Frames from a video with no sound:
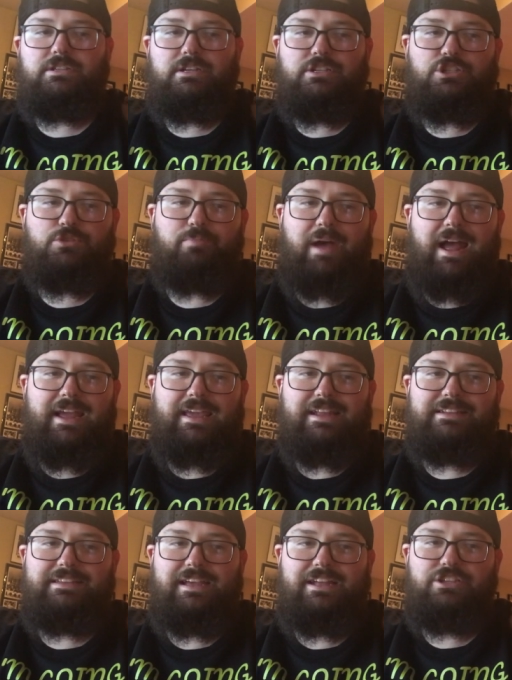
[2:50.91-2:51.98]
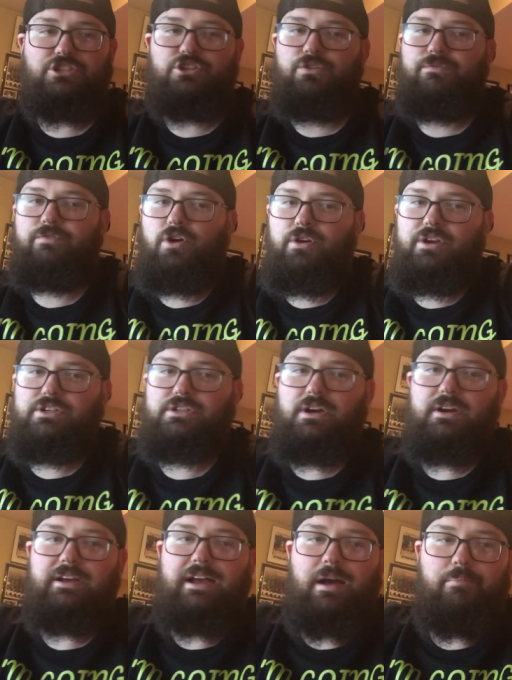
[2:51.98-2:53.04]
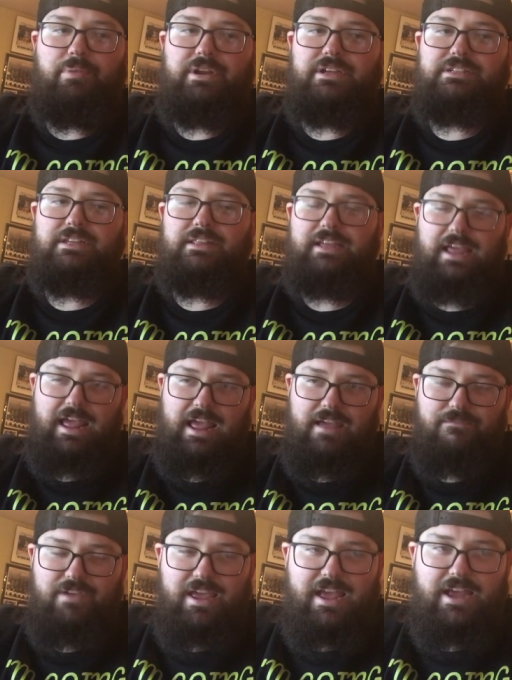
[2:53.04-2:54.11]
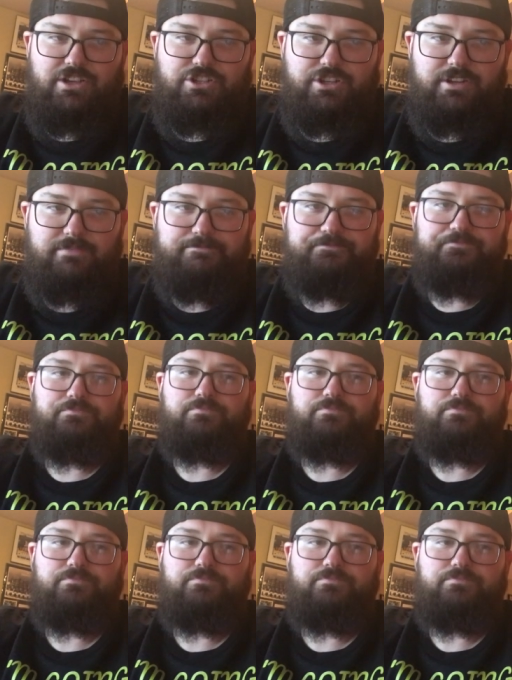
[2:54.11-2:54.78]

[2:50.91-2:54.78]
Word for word: SPAC intends to focus on companies in the aviation,